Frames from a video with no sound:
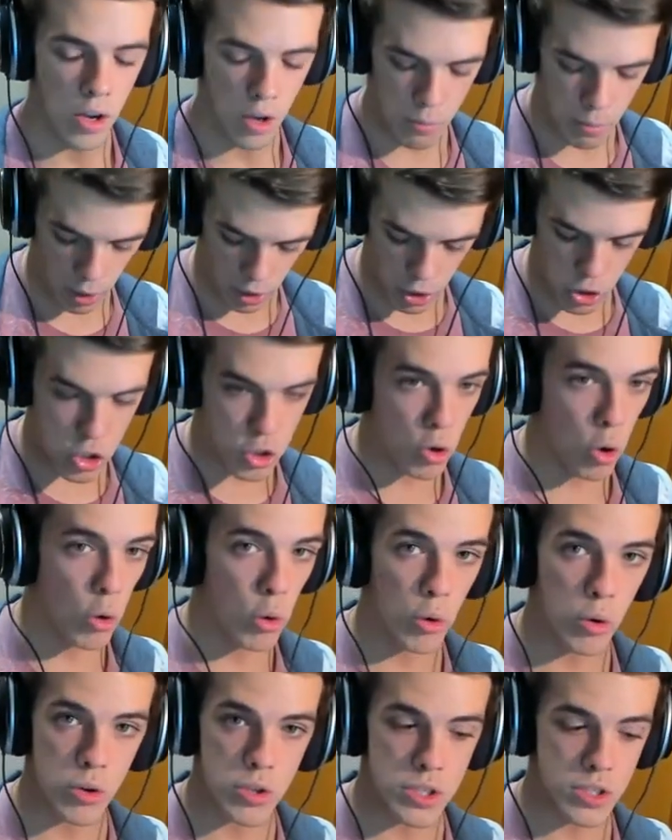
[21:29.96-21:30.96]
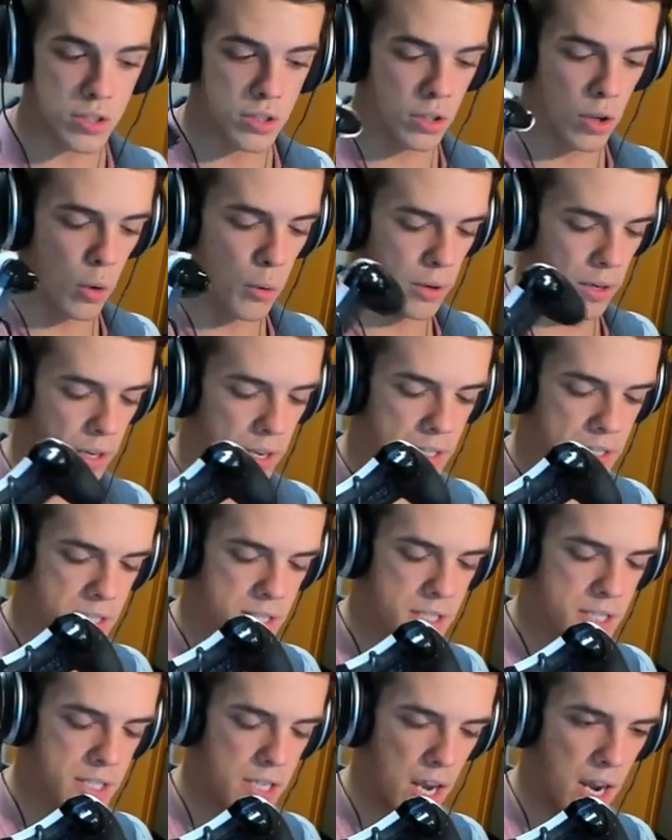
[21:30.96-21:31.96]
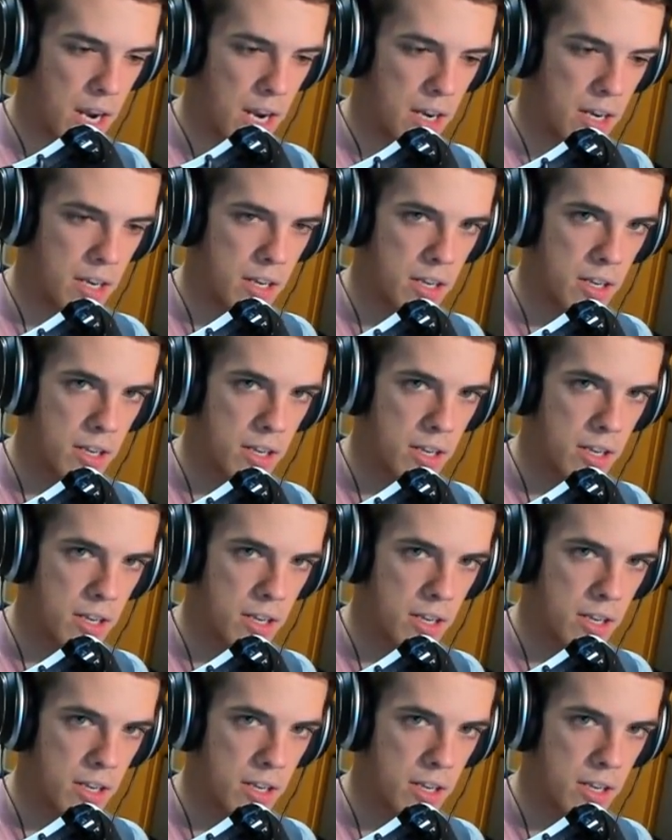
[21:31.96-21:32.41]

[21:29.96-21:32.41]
My controller is going insane.